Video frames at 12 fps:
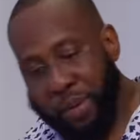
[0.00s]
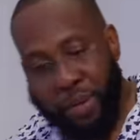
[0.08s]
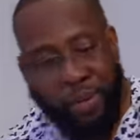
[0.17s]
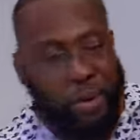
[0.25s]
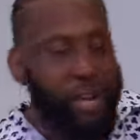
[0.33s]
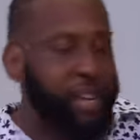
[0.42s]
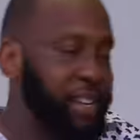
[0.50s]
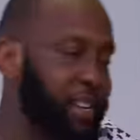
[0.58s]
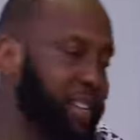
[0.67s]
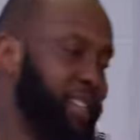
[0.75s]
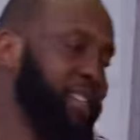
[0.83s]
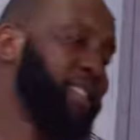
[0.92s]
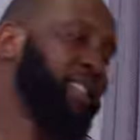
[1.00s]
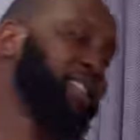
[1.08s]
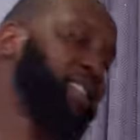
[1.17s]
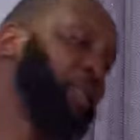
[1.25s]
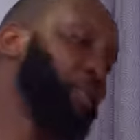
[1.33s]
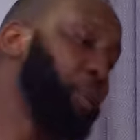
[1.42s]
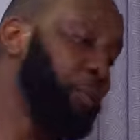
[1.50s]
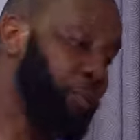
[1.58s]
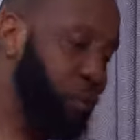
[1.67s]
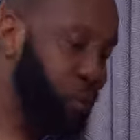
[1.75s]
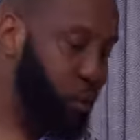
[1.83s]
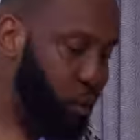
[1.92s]
Mama, coming
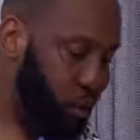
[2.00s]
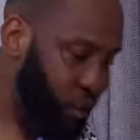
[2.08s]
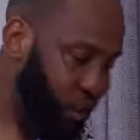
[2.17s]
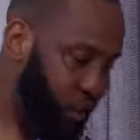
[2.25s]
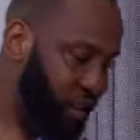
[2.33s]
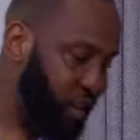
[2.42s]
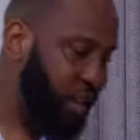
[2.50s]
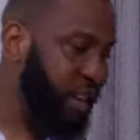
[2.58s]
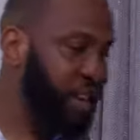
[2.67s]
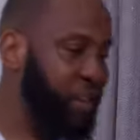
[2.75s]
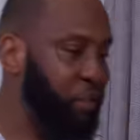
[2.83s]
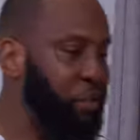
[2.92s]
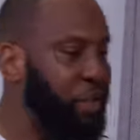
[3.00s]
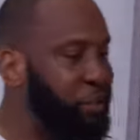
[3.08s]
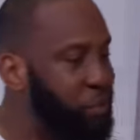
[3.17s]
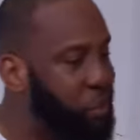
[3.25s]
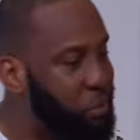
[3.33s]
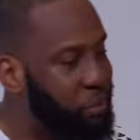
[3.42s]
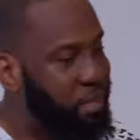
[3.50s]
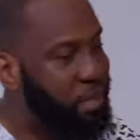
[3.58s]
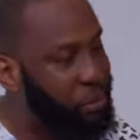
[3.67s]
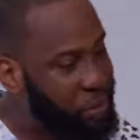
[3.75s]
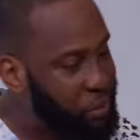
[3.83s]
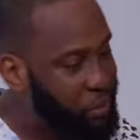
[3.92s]
from work. Yeah, you should have told me that
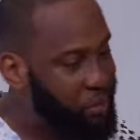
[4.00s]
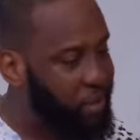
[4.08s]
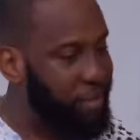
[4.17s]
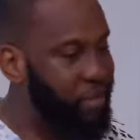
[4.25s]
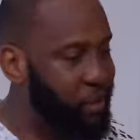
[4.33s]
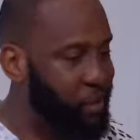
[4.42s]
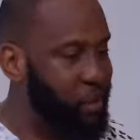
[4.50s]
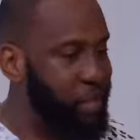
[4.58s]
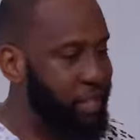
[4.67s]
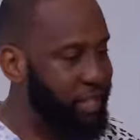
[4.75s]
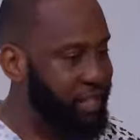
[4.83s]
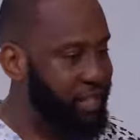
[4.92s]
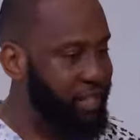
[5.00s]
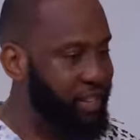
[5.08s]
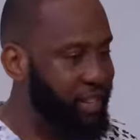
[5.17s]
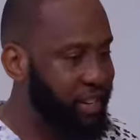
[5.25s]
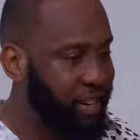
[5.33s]
you are coming now, honestly.